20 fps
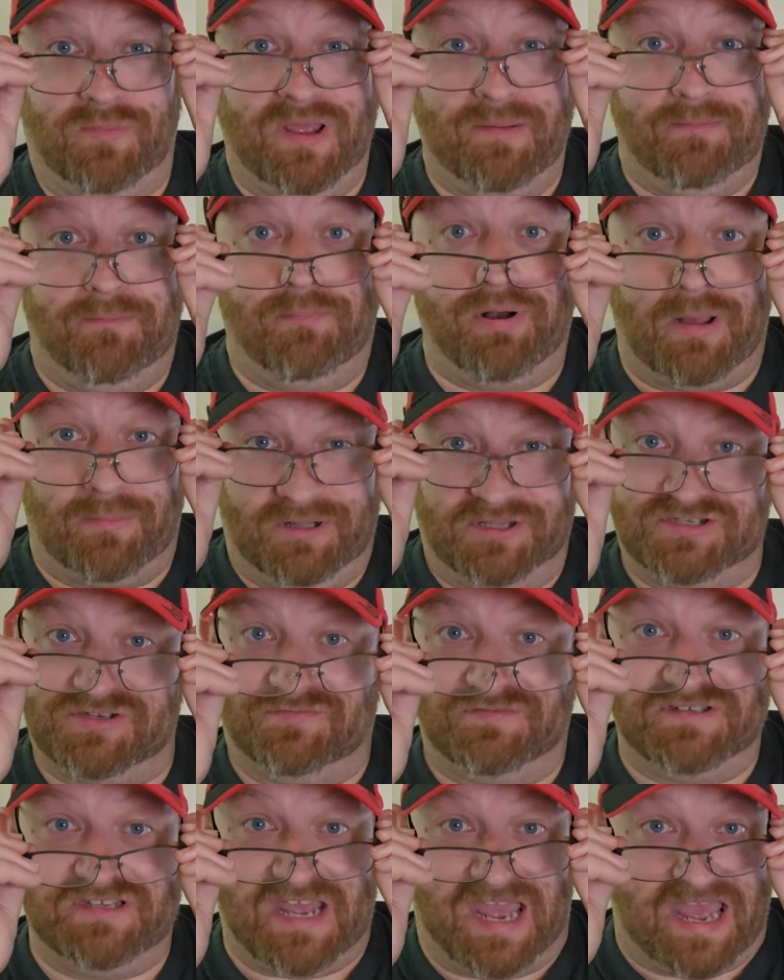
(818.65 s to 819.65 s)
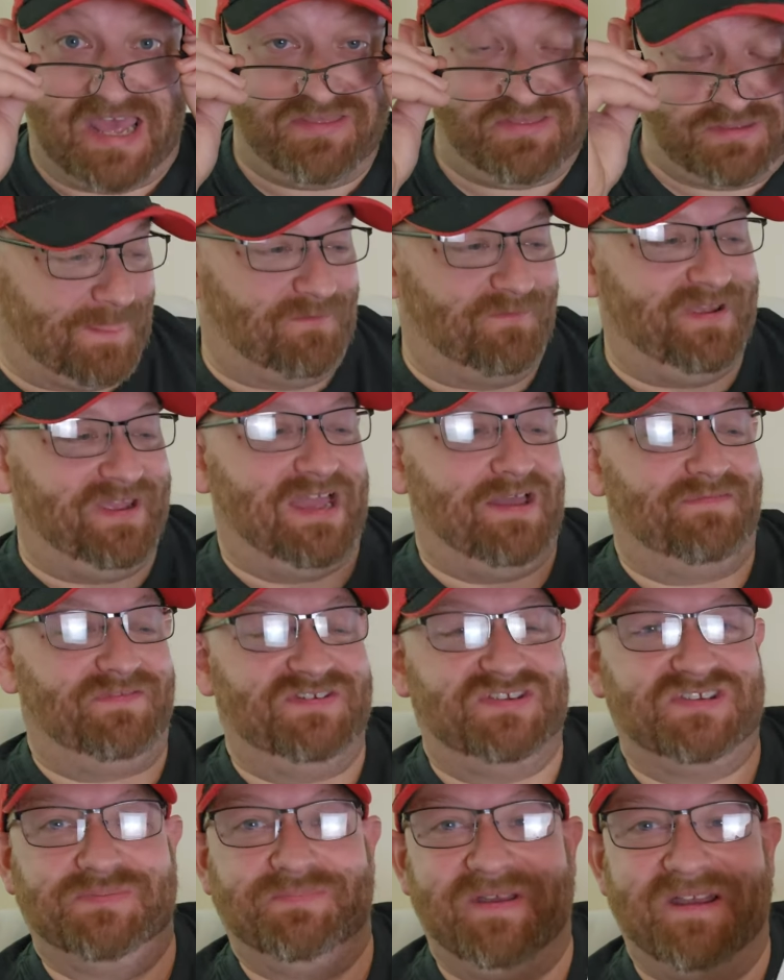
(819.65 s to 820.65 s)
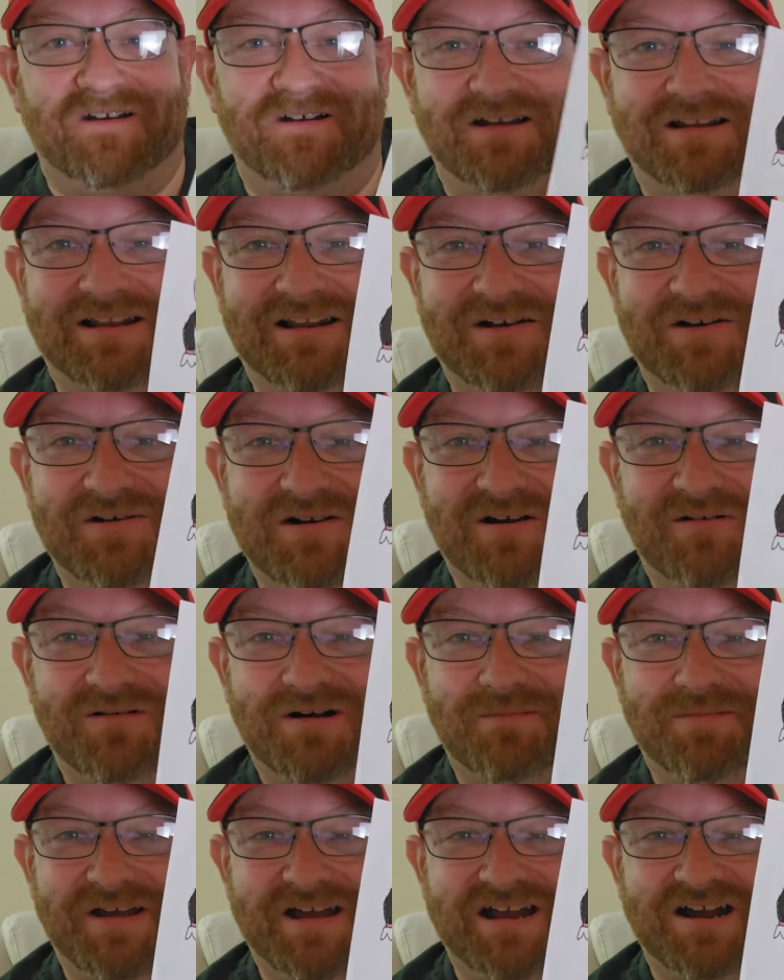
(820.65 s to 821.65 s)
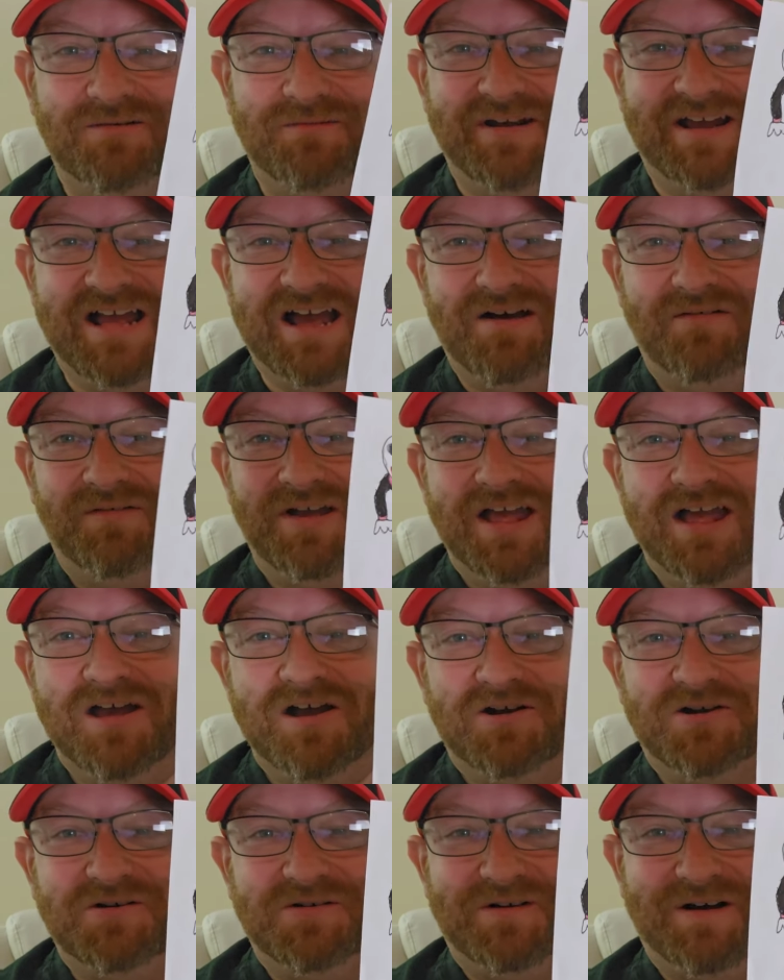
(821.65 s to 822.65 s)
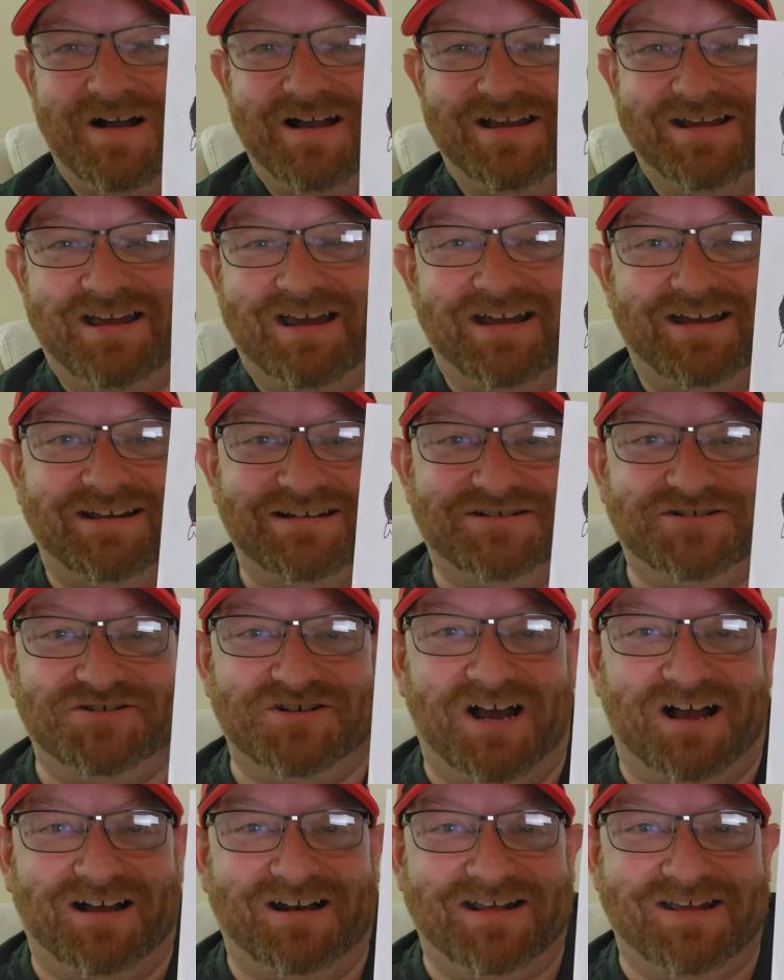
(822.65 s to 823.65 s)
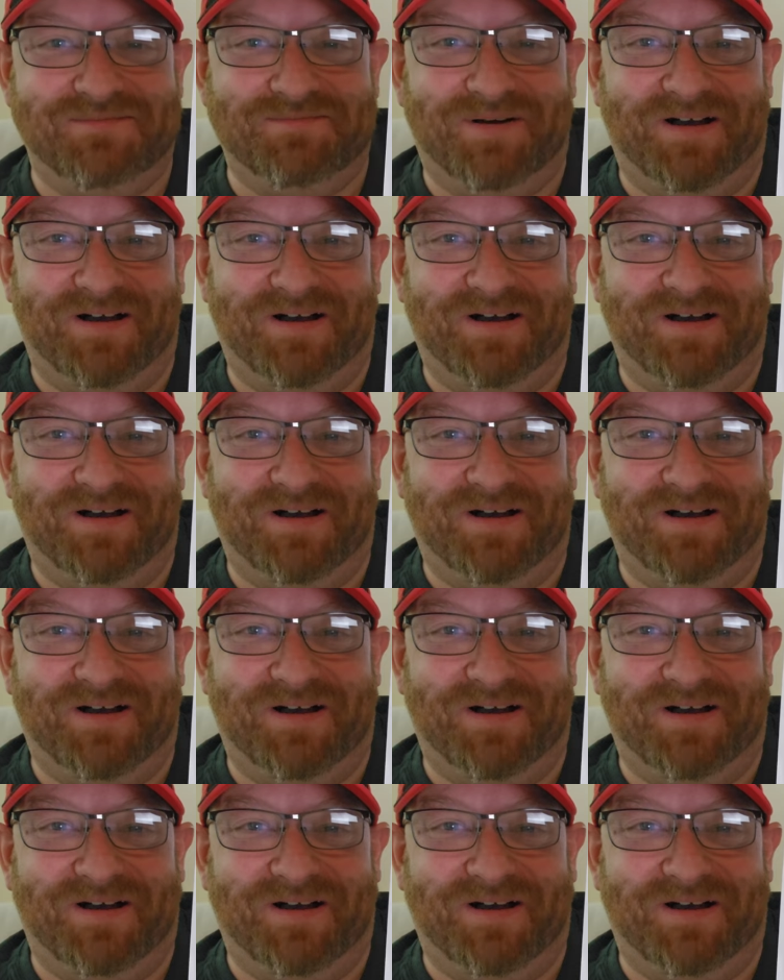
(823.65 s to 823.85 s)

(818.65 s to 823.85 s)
my bubbles of death. We have the Spirit logo up here. We have crying Johnny